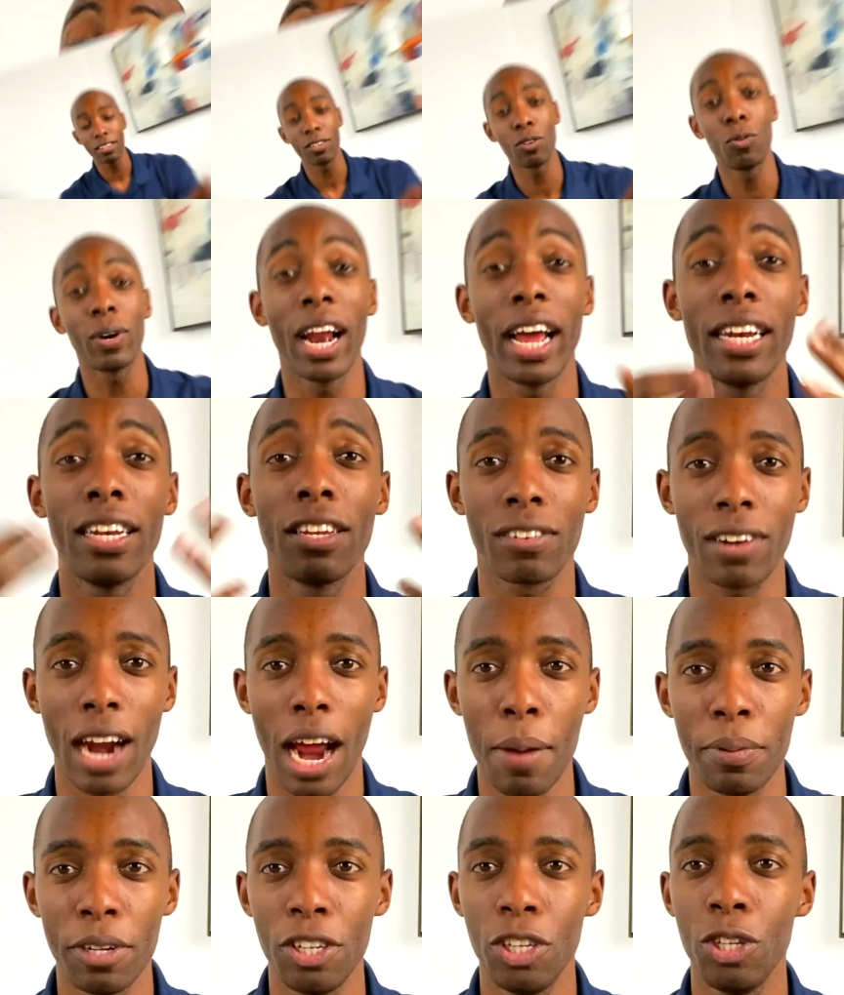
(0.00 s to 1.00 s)
So when I
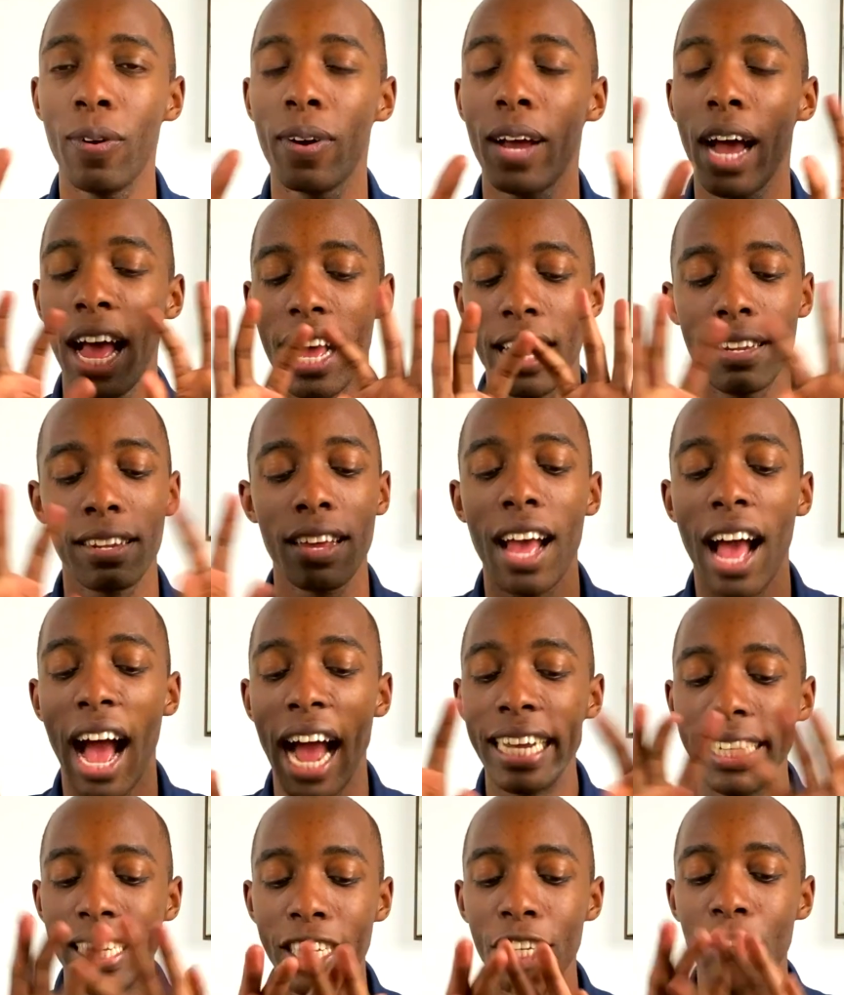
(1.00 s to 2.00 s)
describe it to you guys, I
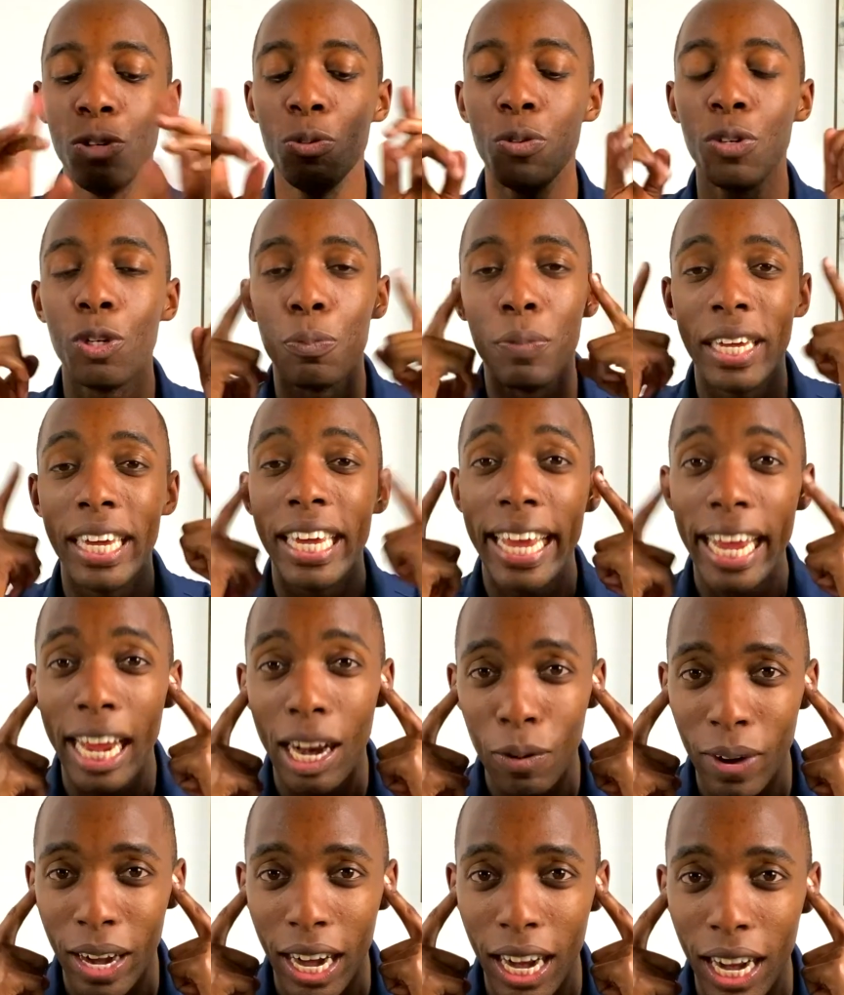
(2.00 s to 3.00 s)
need you to be
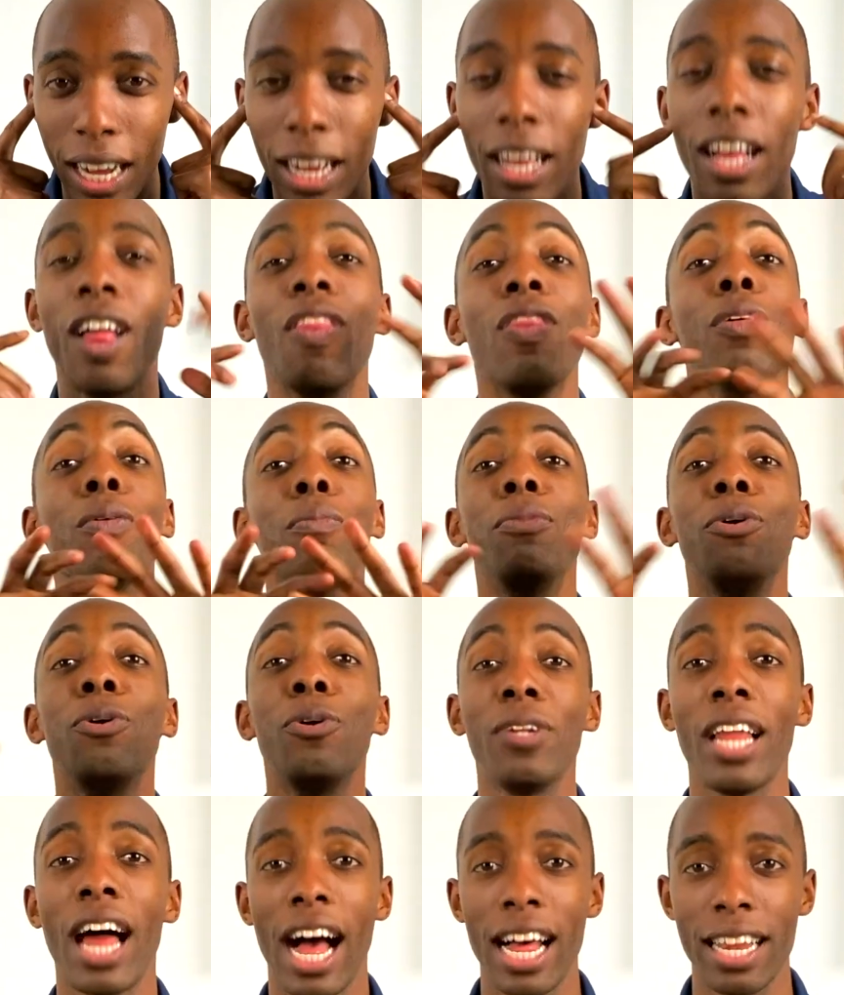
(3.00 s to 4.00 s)
hearing the
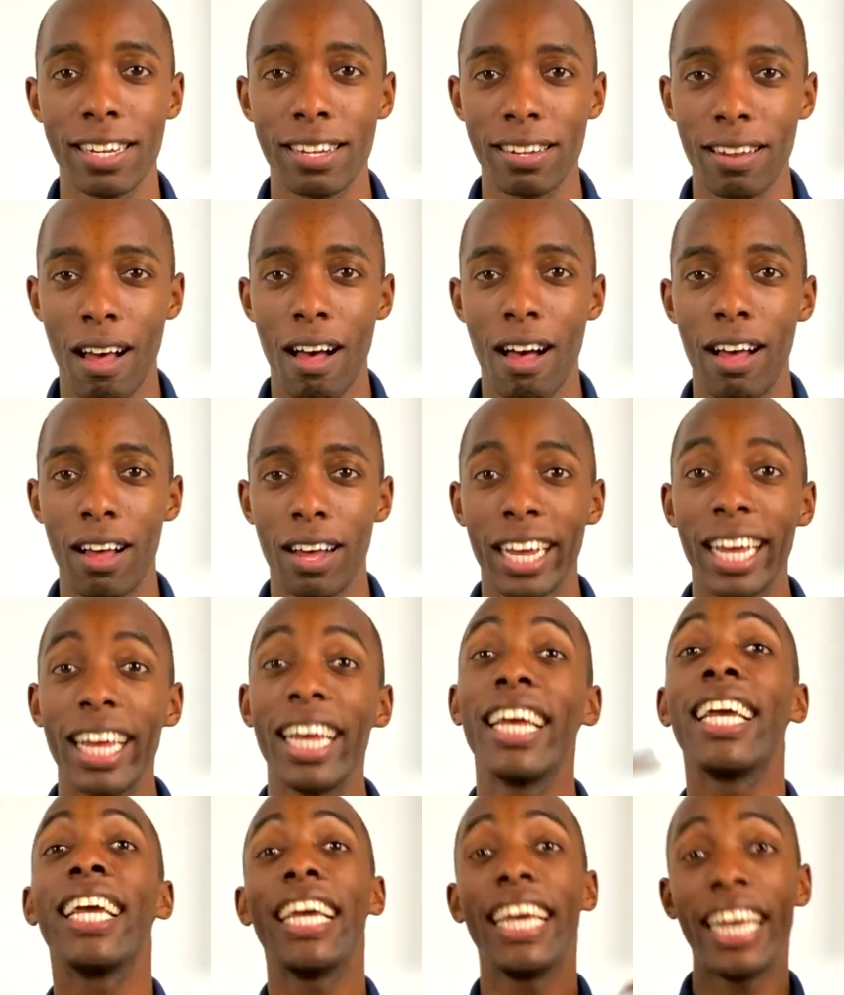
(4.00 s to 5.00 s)
Mulan song
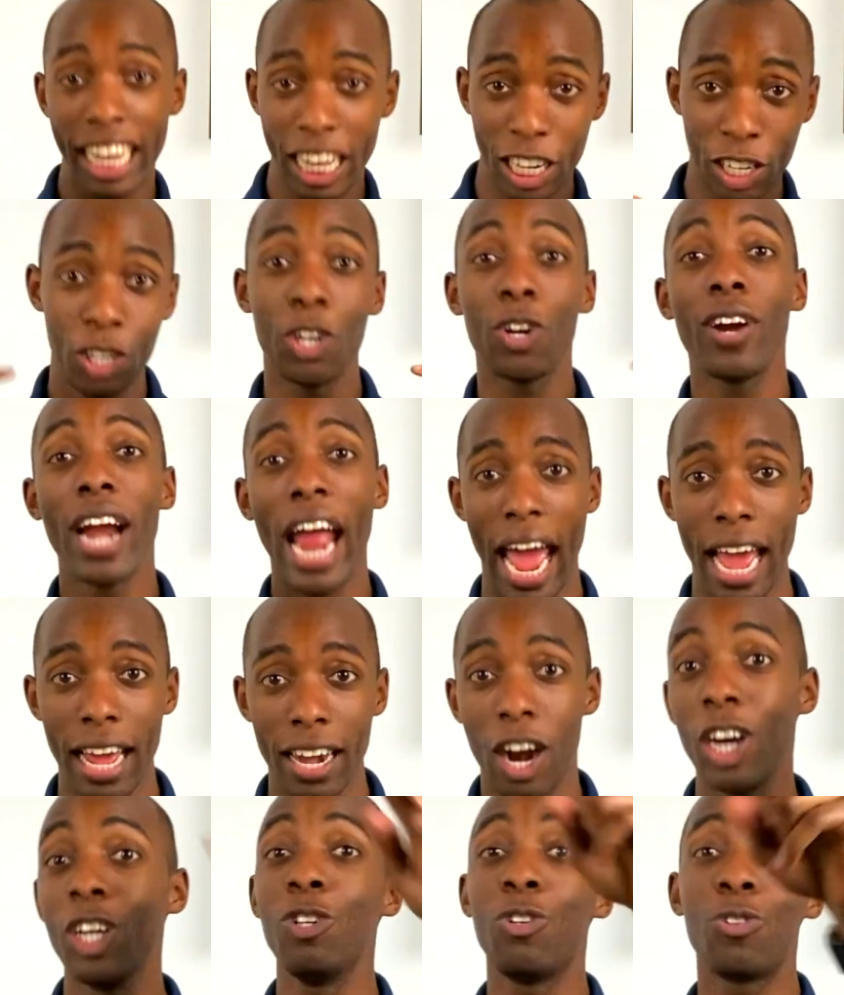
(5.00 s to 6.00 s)
in your head.
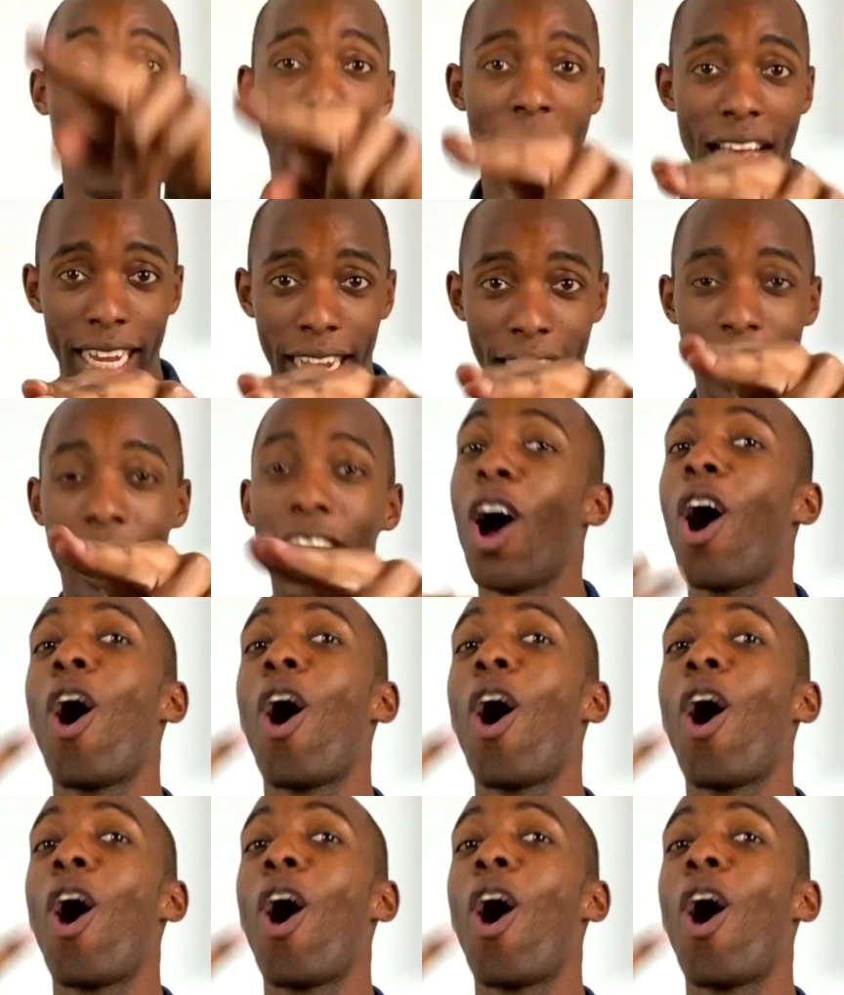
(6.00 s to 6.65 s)
Are you tracking?